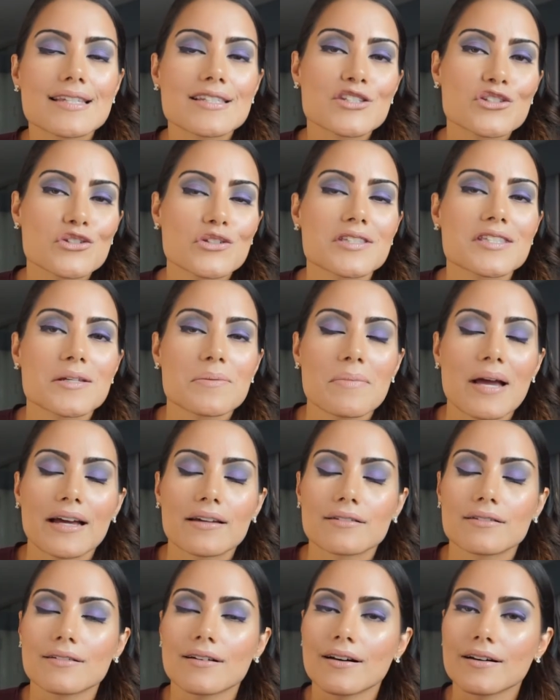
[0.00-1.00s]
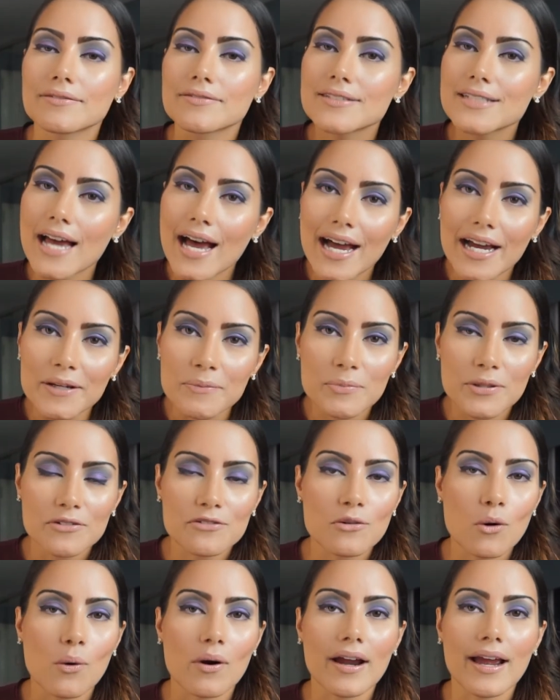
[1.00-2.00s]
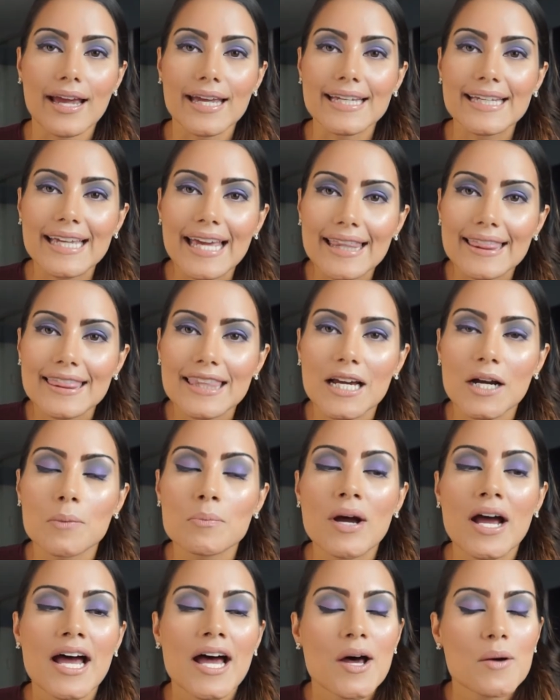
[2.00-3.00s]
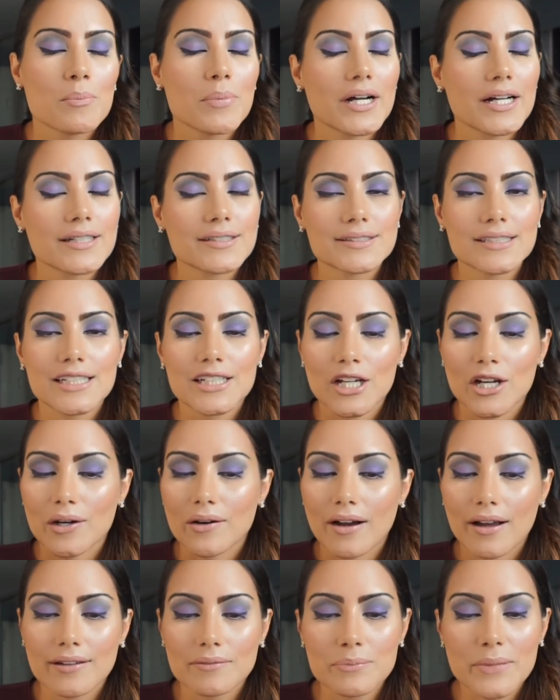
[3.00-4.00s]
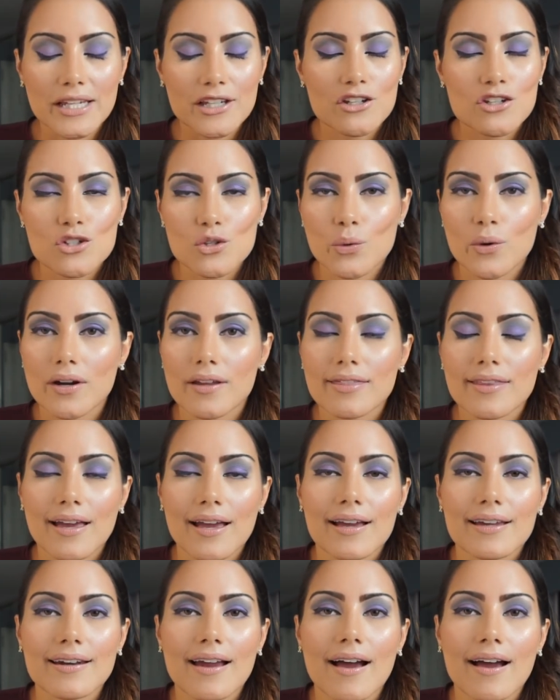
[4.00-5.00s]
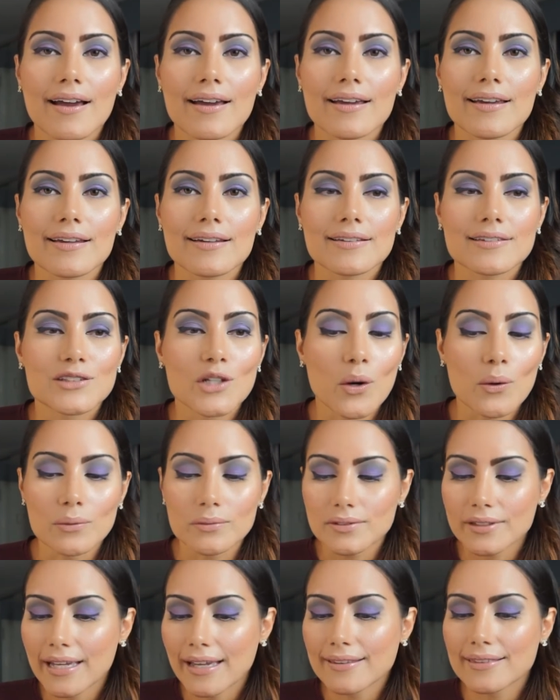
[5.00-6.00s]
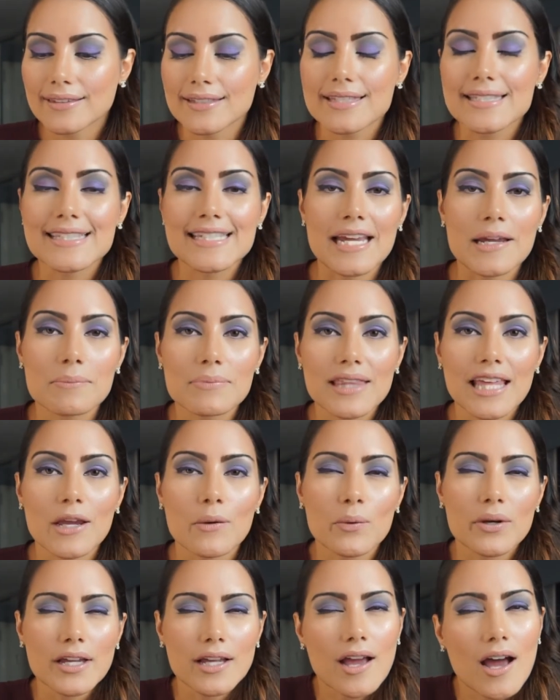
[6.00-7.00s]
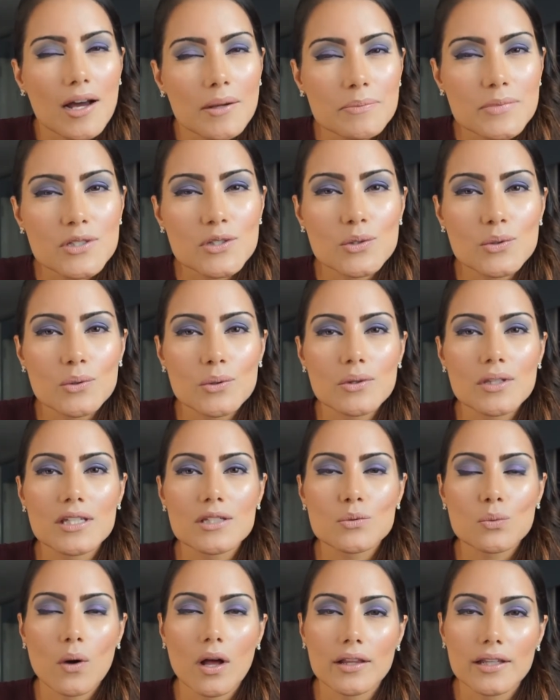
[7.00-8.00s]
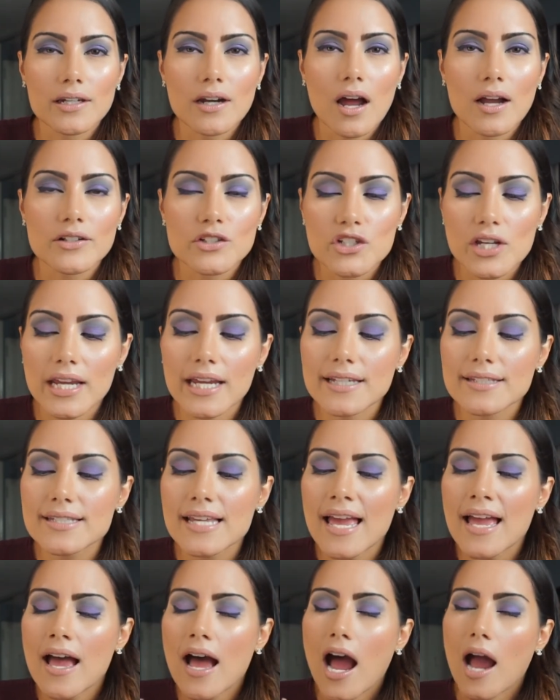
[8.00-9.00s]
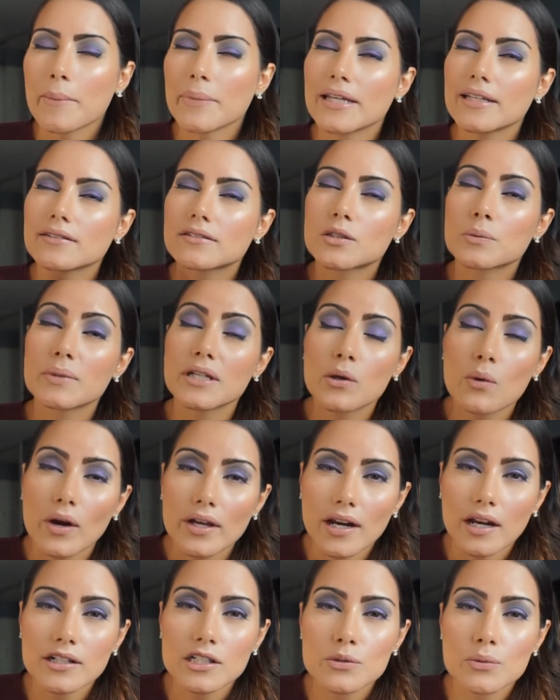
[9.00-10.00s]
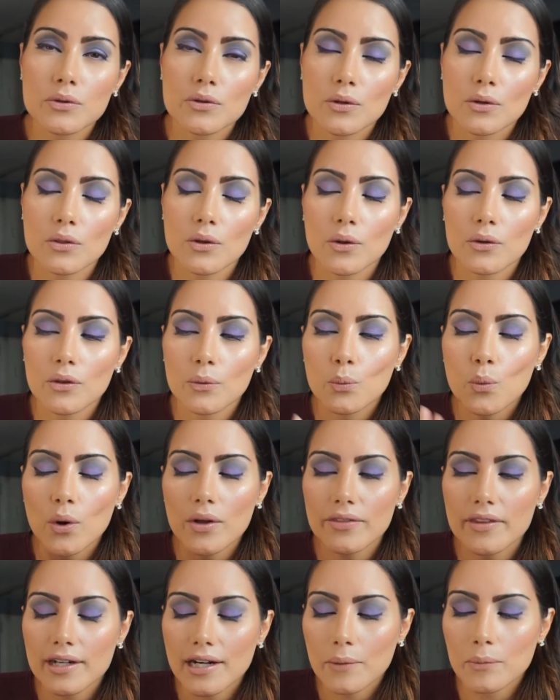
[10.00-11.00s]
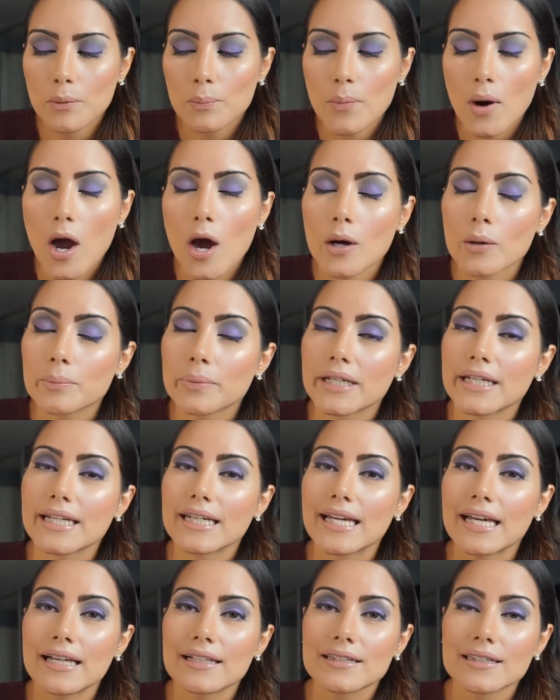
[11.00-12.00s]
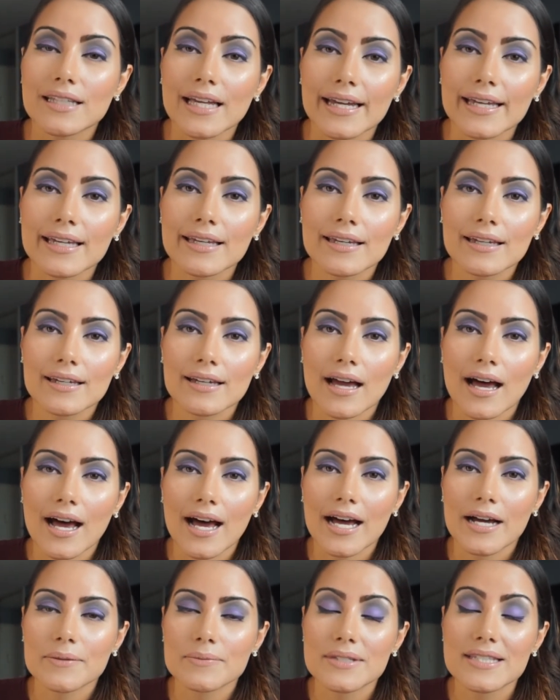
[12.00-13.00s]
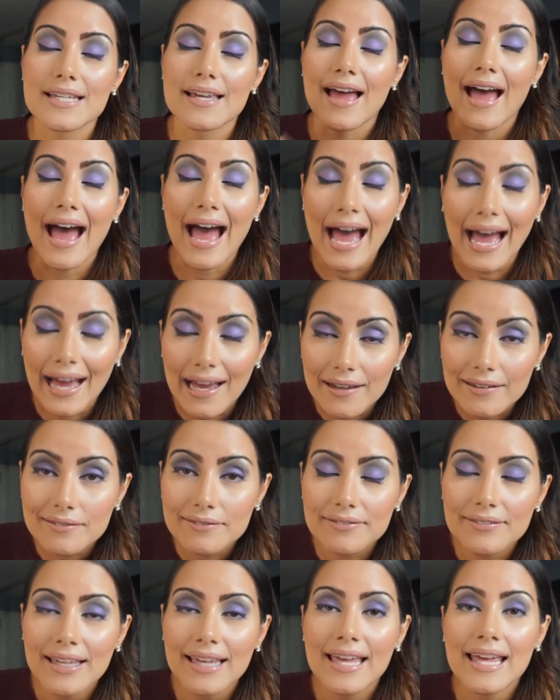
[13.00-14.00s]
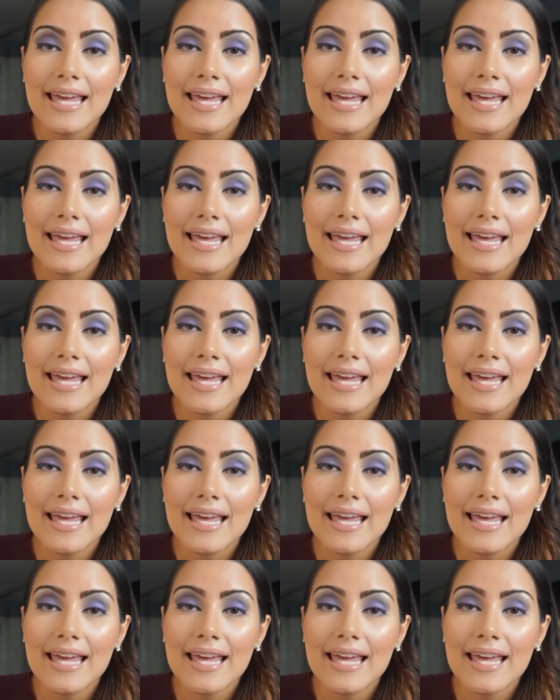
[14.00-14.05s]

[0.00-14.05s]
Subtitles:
It's just a matter of time before I get them, but you know, I make sure that I don't get the same thing when it comes to these wallet on chains. I mean, to be quite honest with you though, the one that I would probably like to have